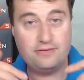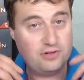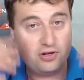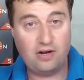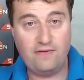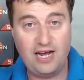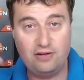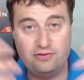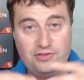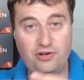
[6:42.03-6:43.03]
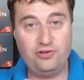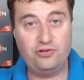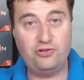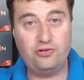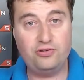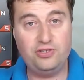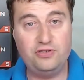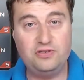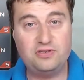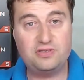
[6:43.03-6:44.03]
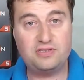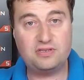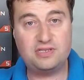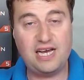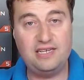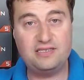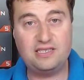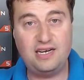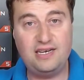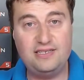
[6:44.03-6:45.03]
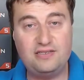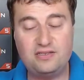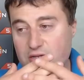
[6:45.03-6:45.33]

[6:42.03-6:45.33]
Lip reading: look around on your used selling sites,